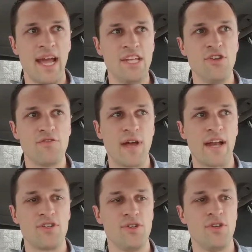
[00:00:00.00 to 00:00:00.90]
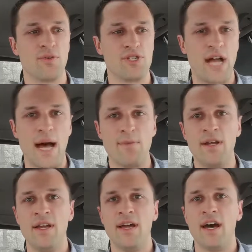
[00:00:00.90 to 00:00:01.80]
And you've got to do your job
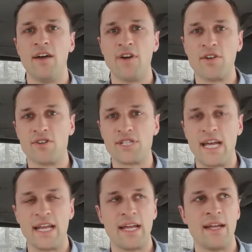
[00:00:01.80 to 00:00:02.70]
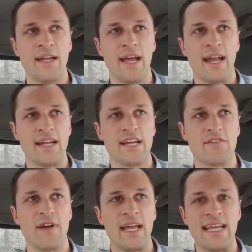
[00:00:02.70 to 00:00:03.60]
of understanding and
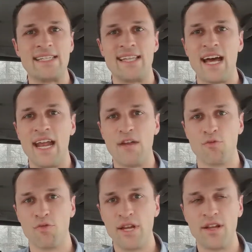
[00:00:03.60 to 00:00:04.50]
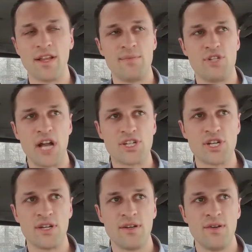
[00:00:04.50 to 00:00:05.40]
identifying, is that a real
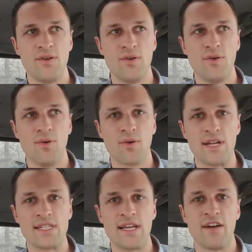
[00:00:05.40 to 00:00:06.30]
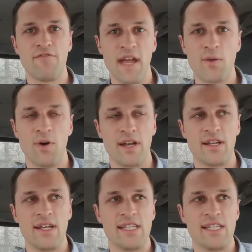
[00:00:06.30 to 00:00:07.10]
objection or is it a fake one?